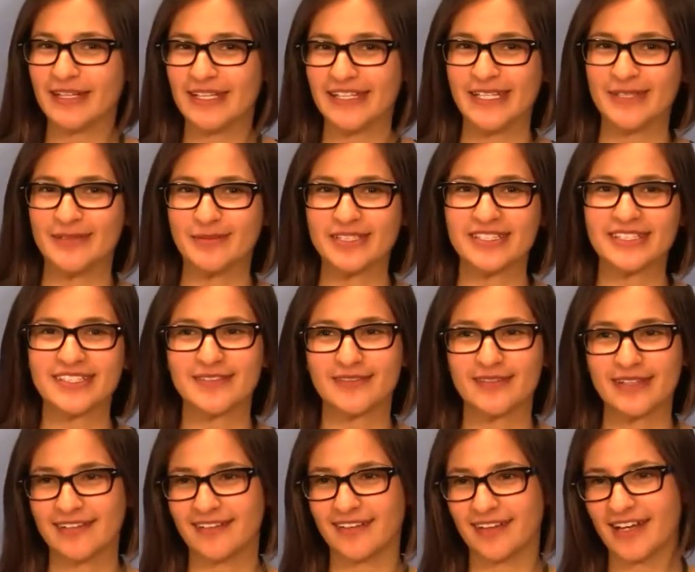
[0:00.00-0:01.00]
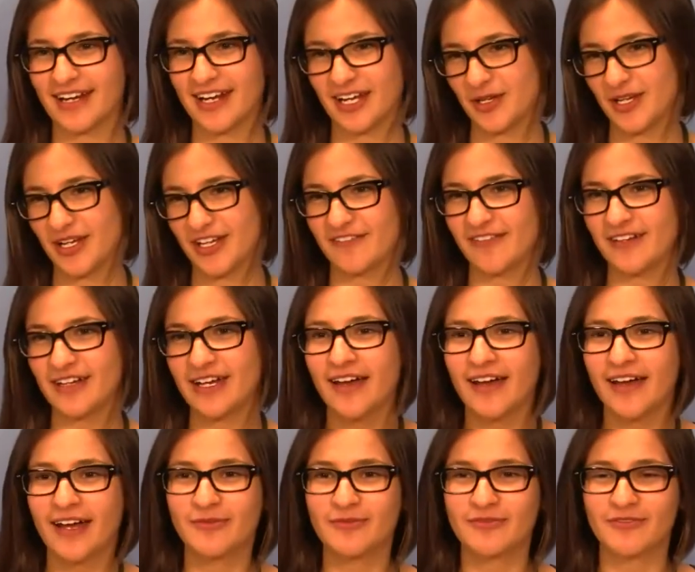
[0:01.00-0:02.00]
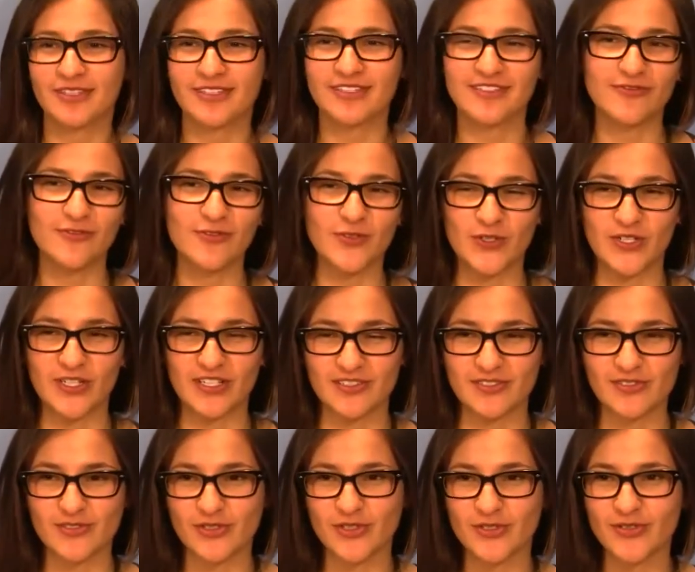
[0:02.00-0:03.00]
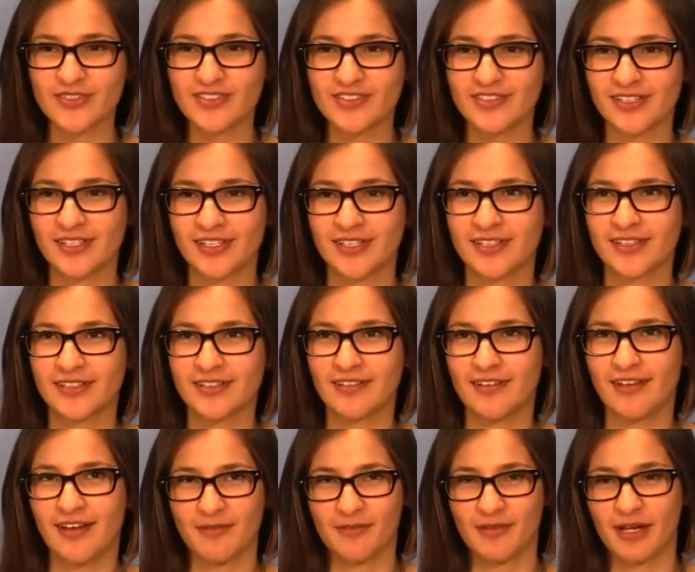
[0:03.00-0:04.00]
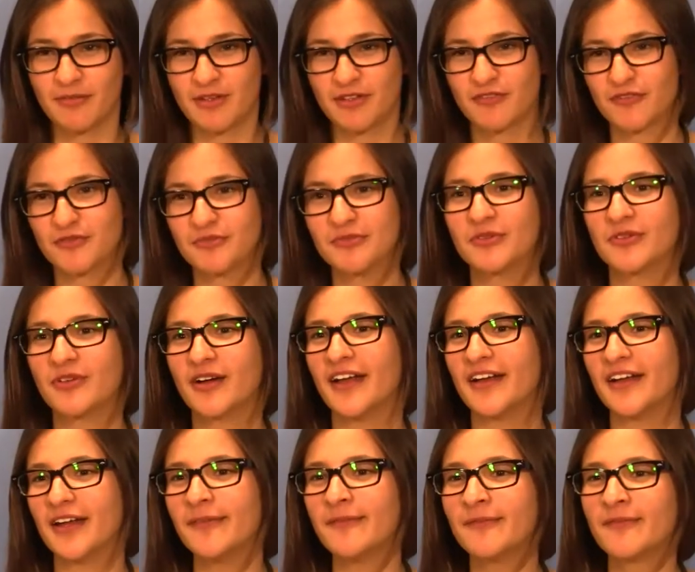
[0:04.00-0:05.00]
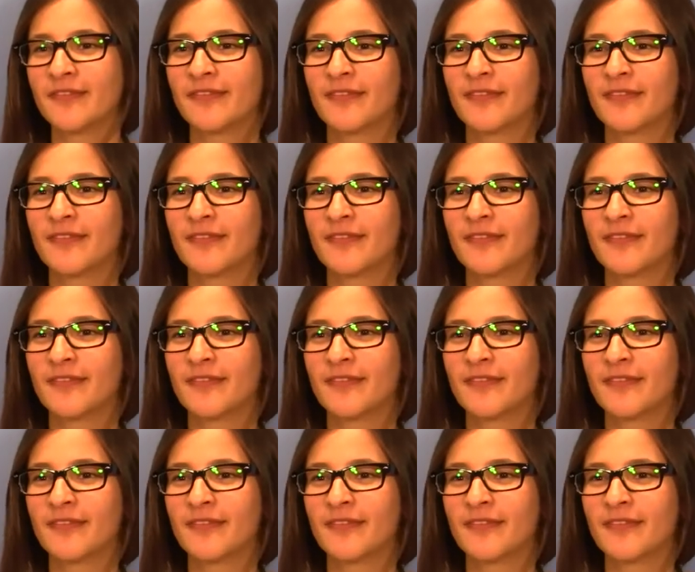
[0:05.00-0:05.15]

my name is Ivelina Karagulieva. I'm 24 years old and I'm coming from Bulgaria.